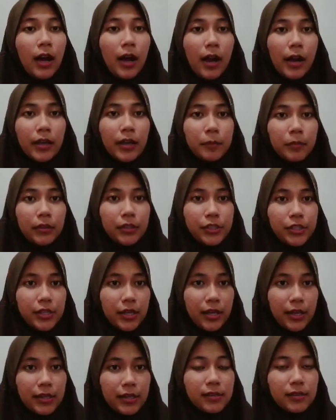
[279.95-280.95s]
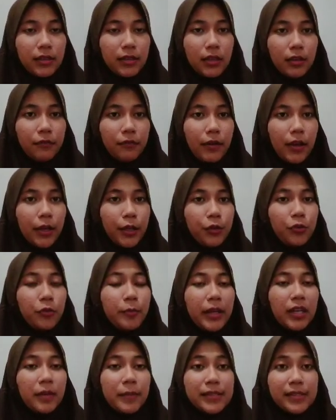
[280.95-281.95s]
I apologize if I do
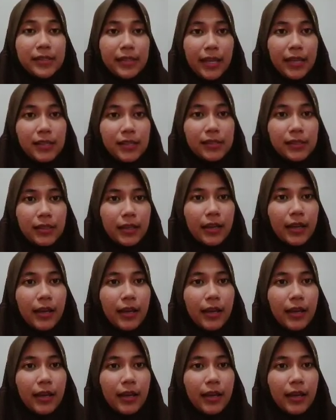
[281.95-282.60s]
many mistakes,